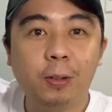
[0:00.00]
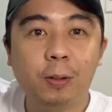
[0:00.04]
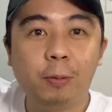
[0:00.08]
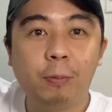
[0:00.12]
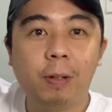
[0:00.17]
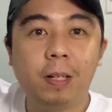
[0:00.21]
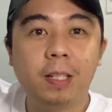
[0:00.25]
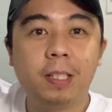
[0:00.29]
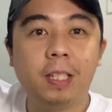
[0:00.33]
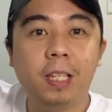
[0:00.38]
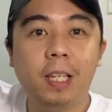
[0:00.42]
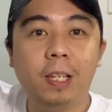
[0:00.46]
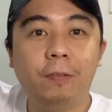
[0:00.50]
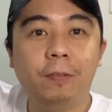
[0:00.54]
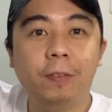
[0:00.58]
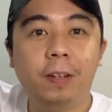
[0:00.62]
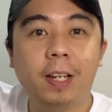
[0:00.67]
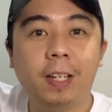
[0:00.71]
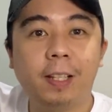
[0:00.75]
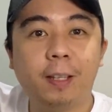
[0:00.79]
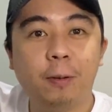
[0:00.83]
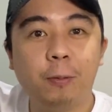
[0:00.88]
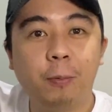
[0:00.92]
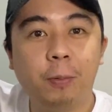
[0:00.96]
We'll see if we
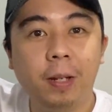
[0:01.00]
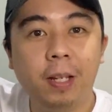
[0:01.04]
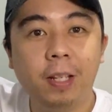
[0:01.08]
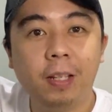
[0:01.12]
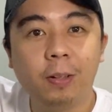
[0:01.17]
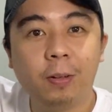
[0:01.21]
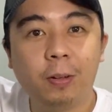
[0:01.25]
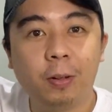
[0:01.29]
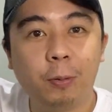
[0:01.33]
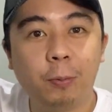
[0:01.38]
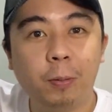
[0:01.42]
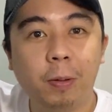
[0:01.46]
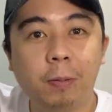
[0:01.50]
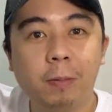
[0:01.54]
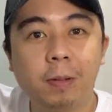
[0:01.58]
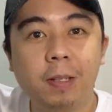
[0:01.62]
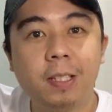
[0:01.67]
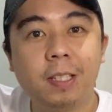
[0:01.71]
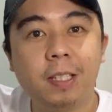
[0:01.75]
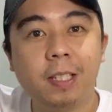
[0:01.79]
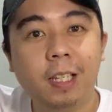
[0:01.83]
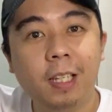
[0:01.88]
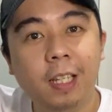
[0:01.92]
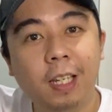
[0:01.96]
get a win, or we will
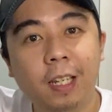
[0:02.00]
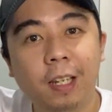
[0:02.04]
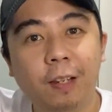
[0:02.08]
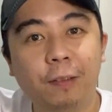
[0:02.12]
see